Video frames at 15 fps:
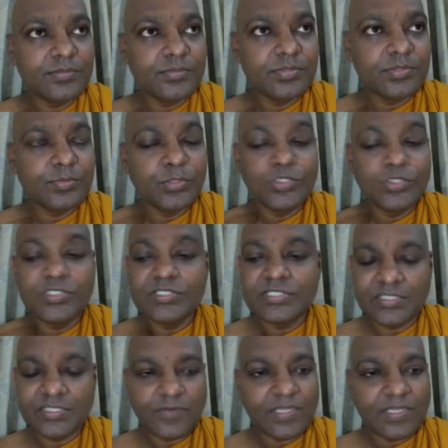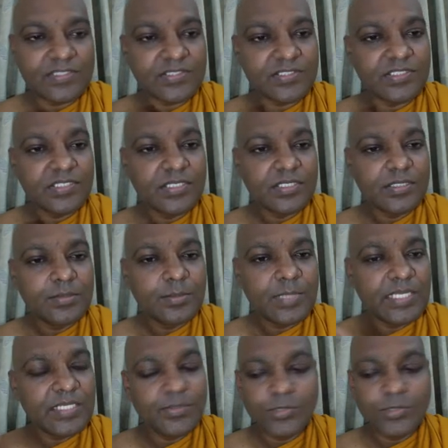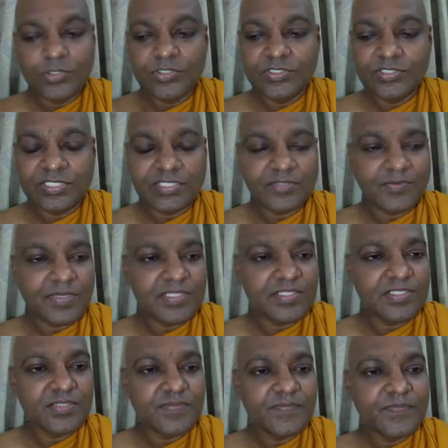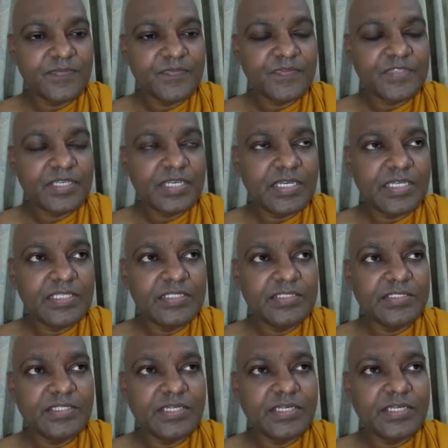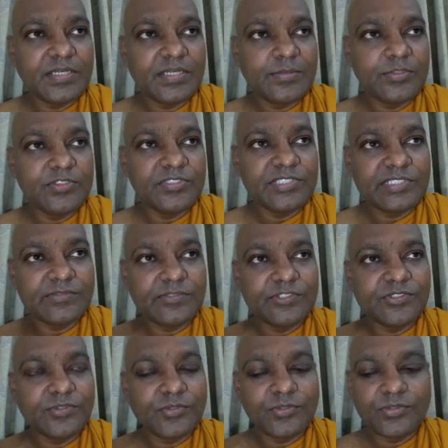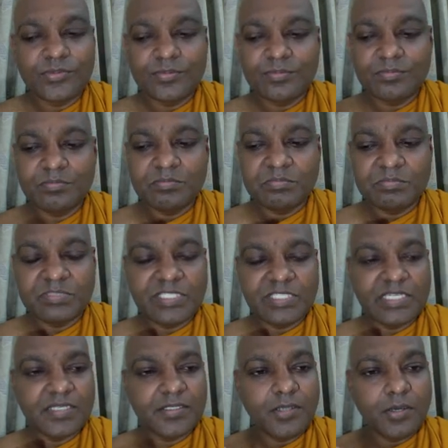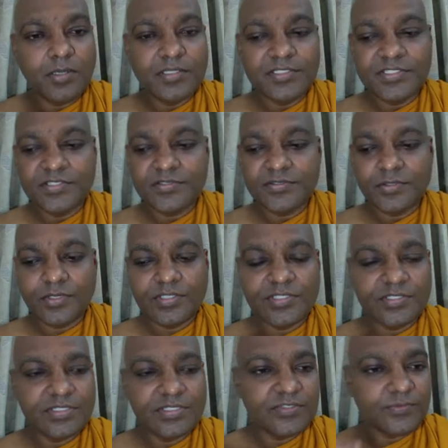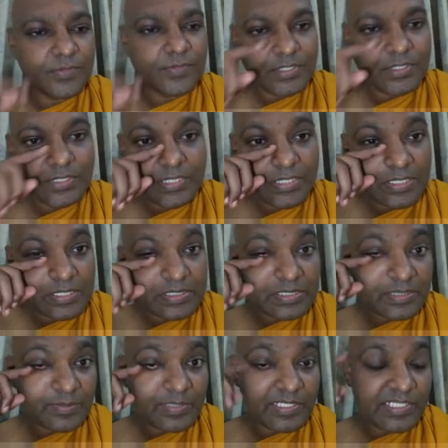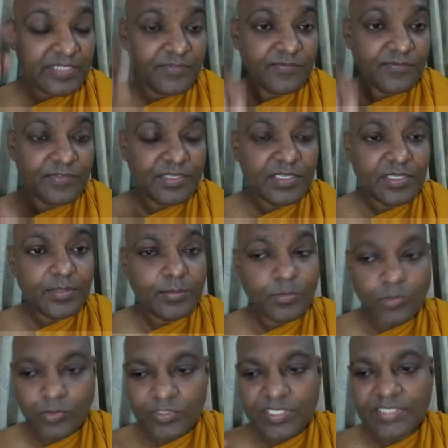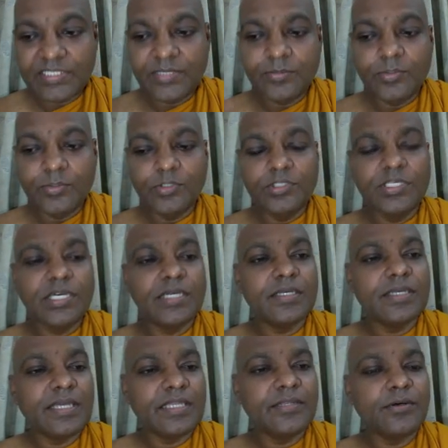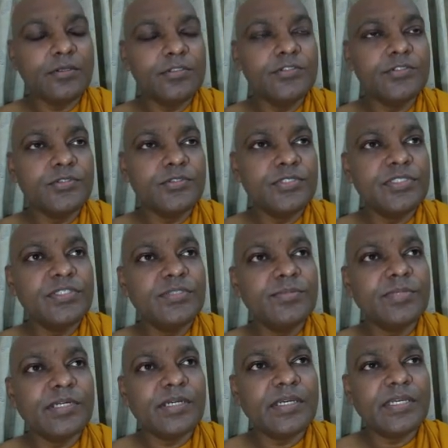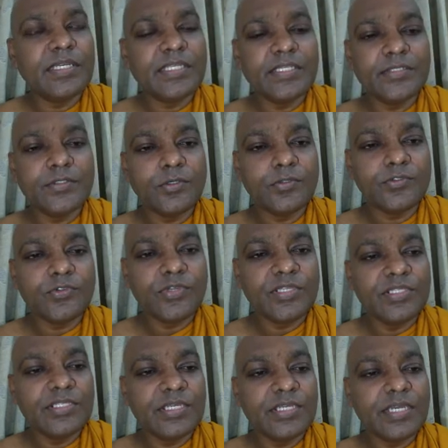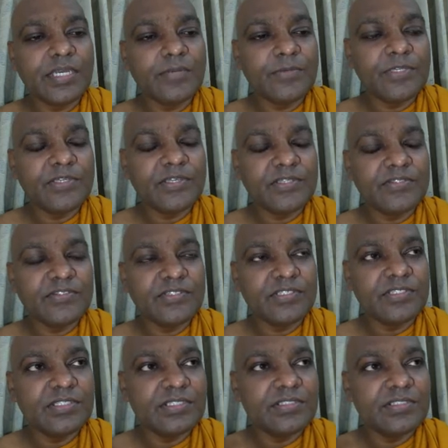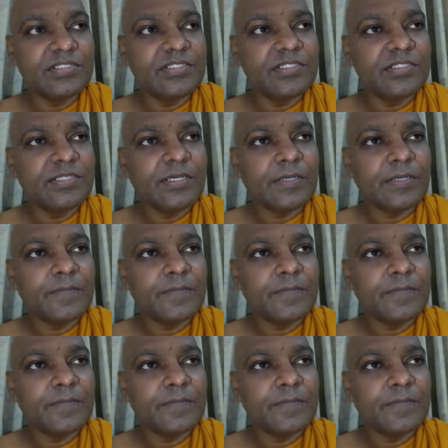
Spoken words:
bodhisattvas, many bodhisattvas, and bodhisattvas, or say gods. That's what they believe, more than the Buddha. And also in the Mahayana doctrine, we can see that the